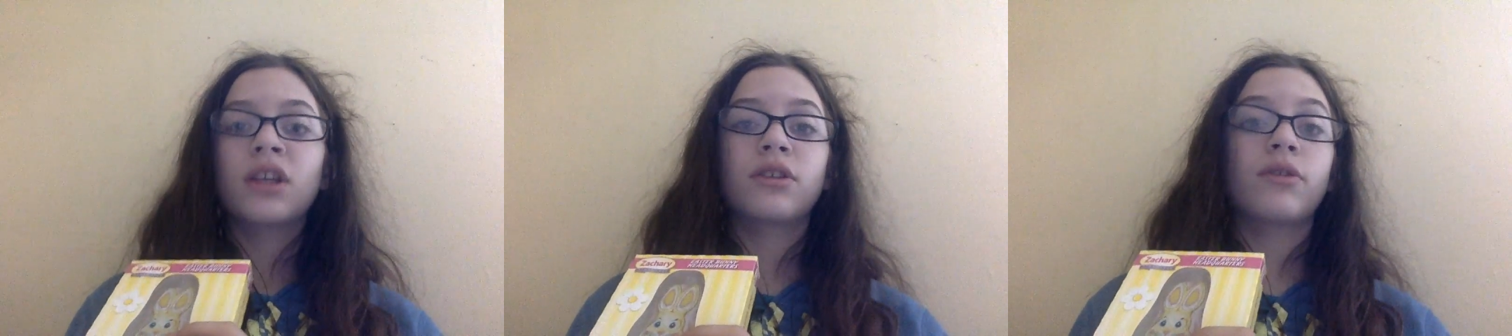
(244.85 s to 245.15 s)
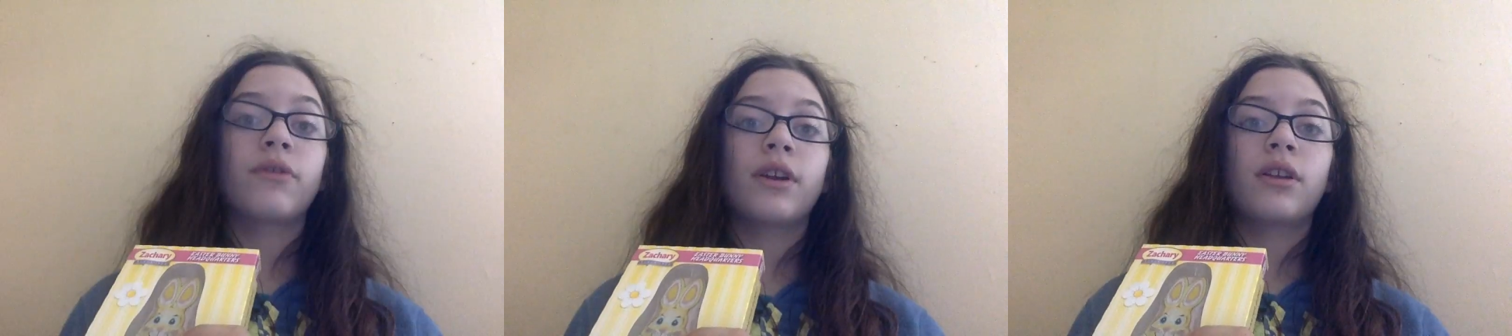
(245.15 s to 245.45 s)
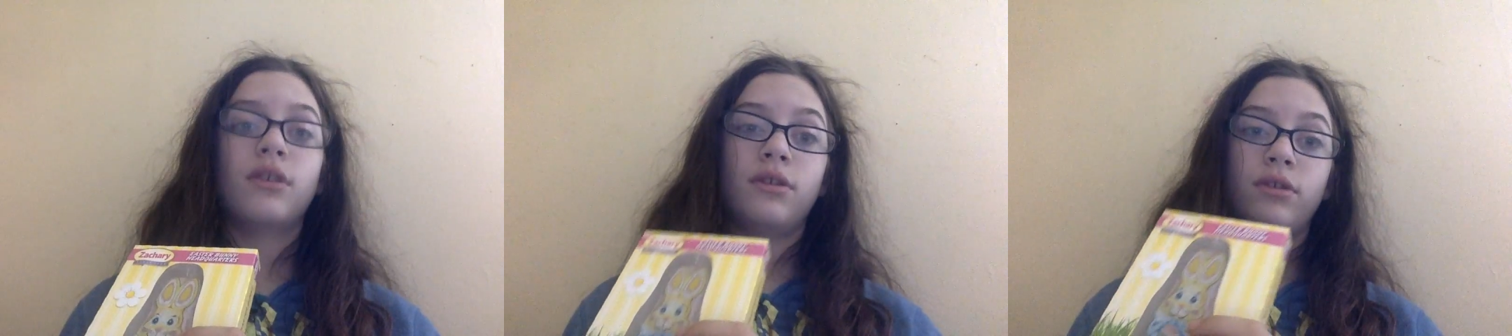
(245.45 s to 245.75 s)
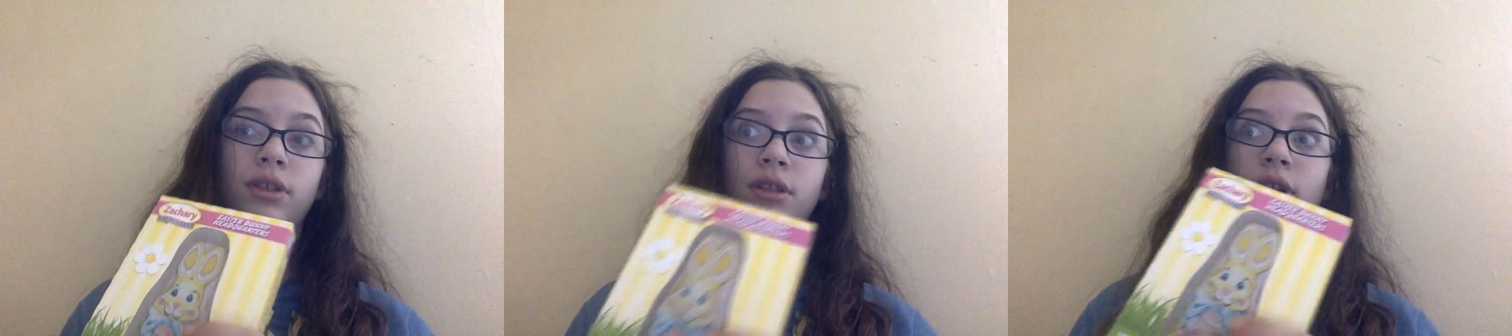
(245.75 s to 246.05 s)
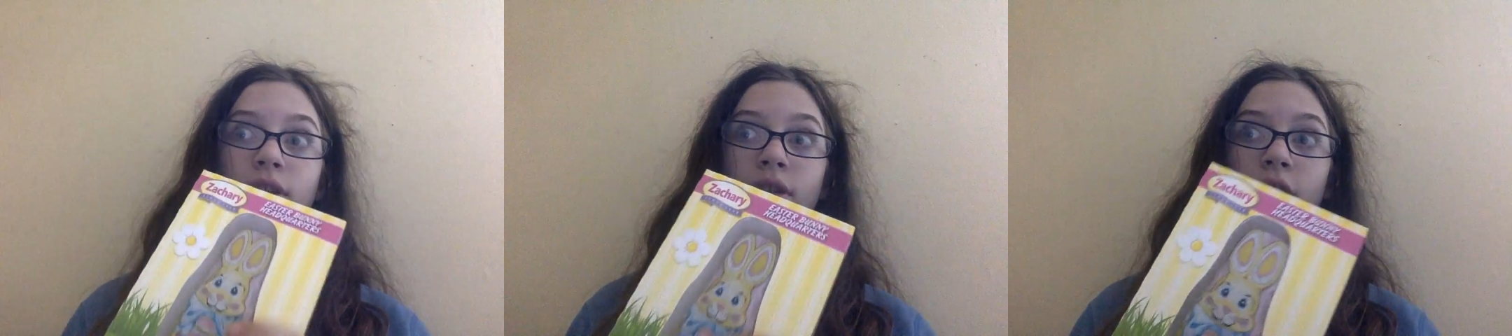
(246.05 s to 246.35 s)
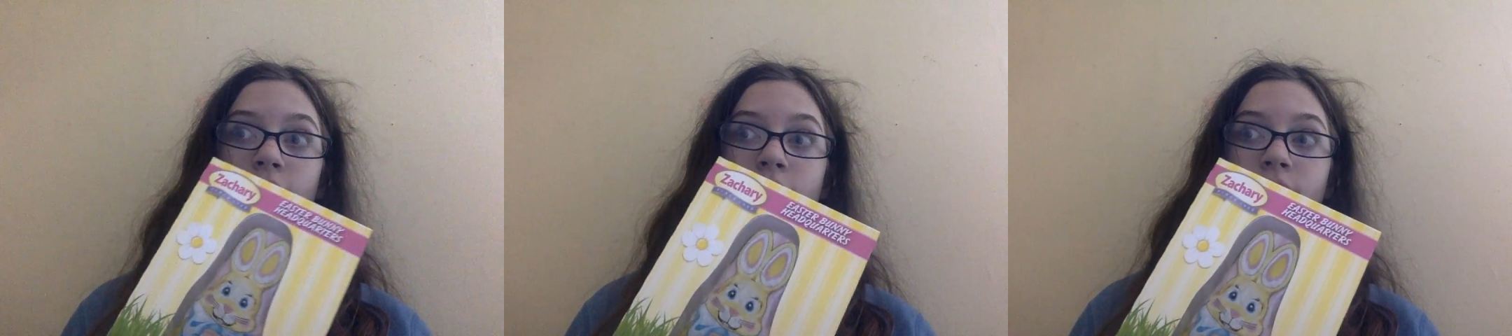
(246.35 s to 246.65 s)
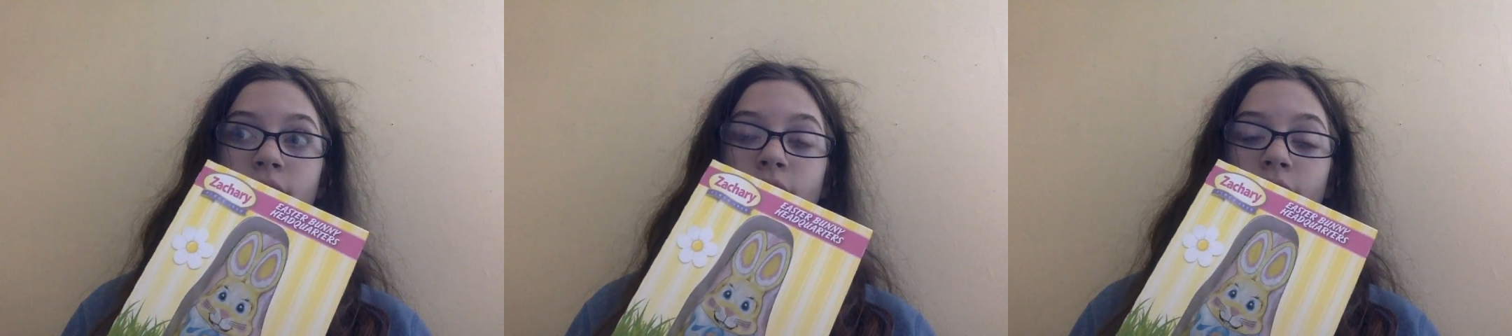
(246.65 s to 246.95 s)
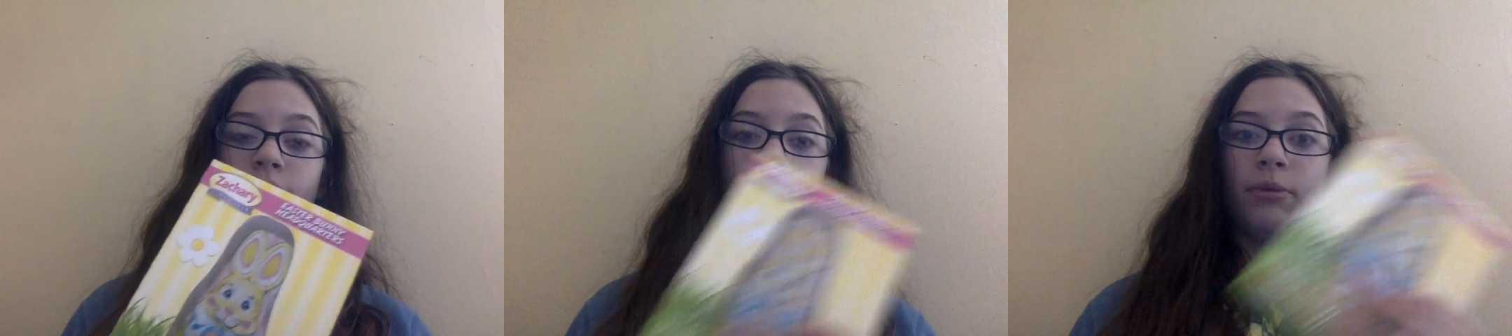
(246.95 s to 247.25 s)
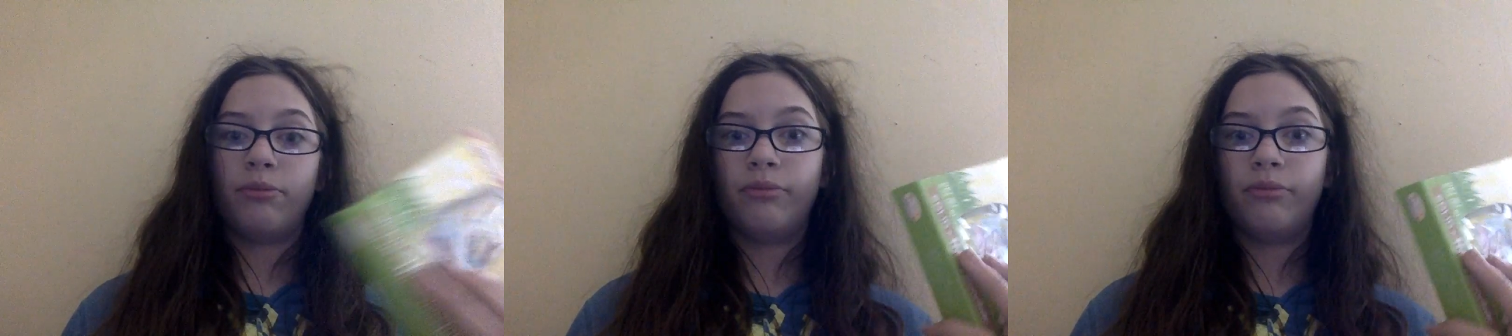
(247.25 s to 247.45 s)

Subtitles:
So this is like the last stuff I got.